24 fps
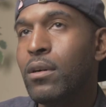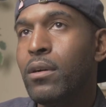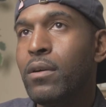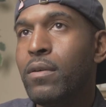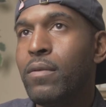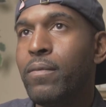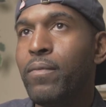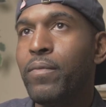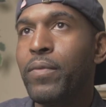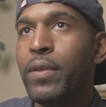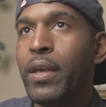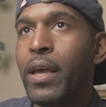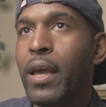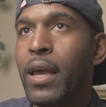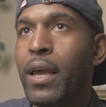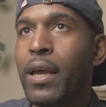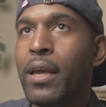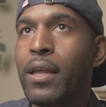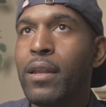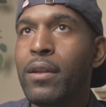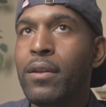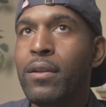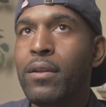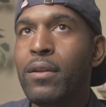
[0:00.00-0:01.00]

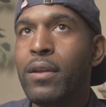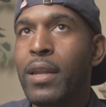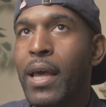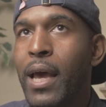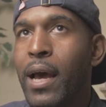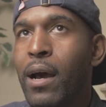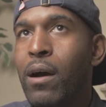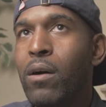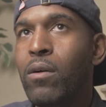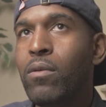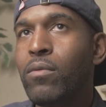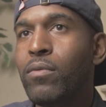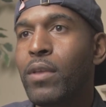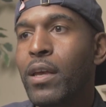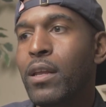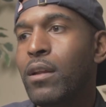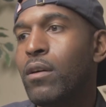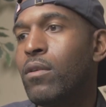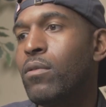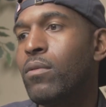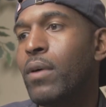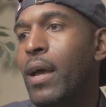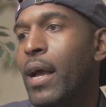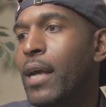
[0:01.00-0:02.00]
and now they don't
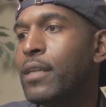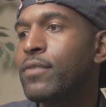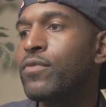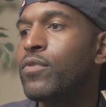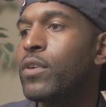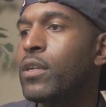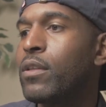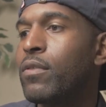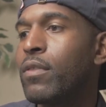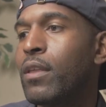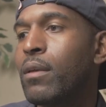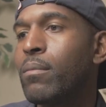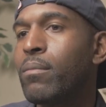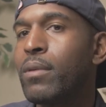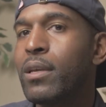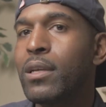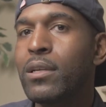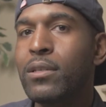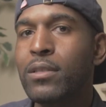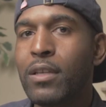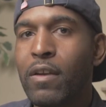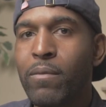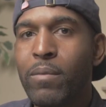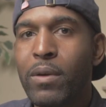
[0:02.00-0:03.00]
ask for anything because
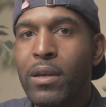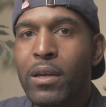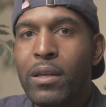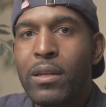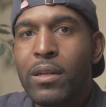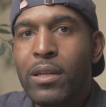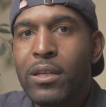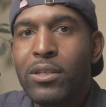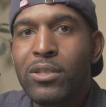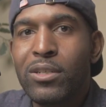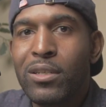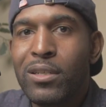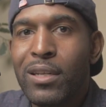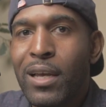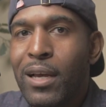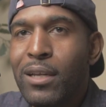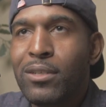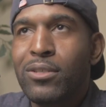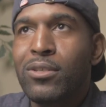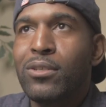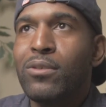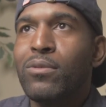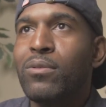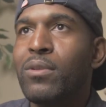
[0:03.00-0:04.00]
they've been conditioned not
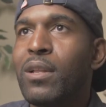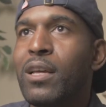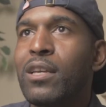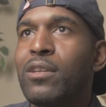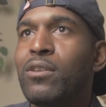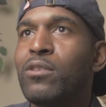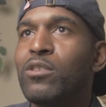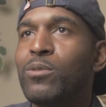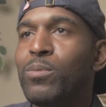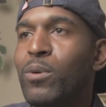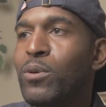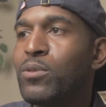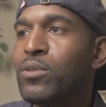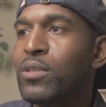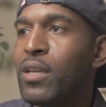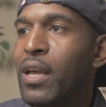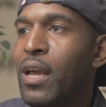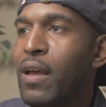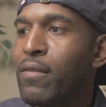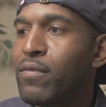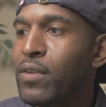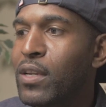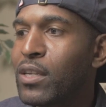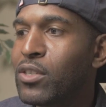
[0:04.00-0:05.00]
to. Like, you're supposed to have
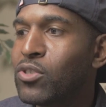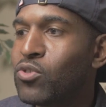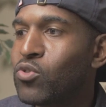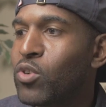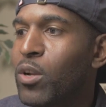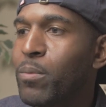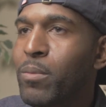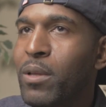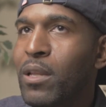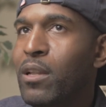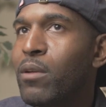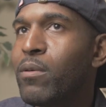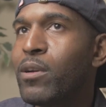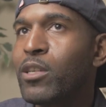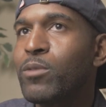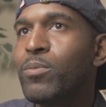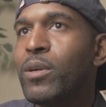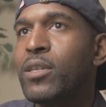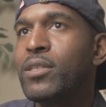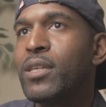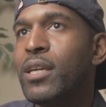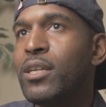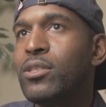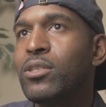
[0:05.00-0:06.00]
extremely low
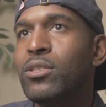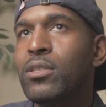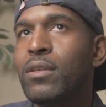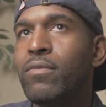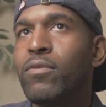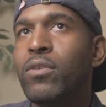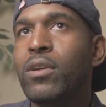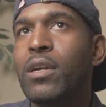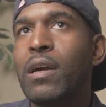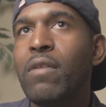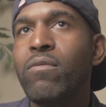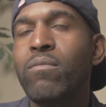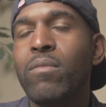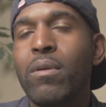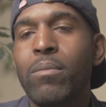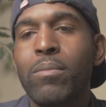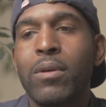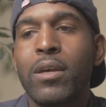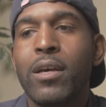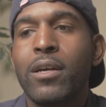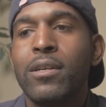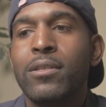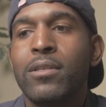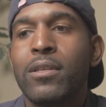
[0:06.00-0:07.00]
expectations of your government
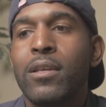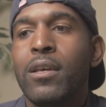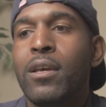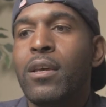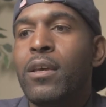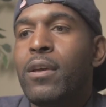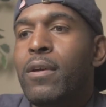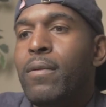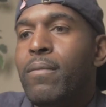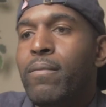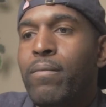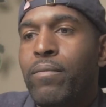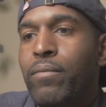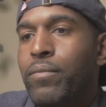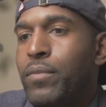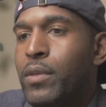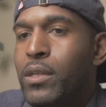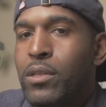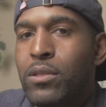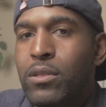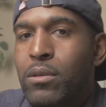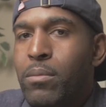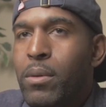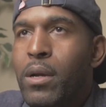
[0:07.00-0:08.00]
because this is
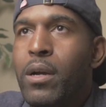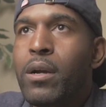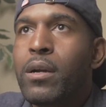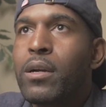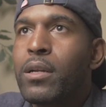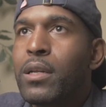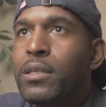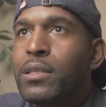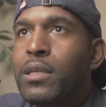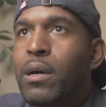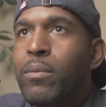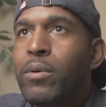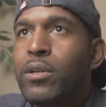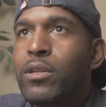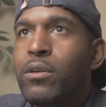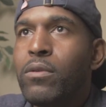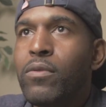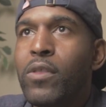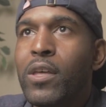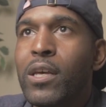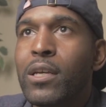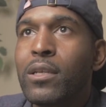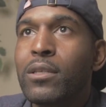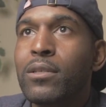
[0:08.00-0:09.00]
America. That's how we do
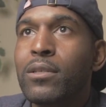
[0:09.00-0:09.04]
things.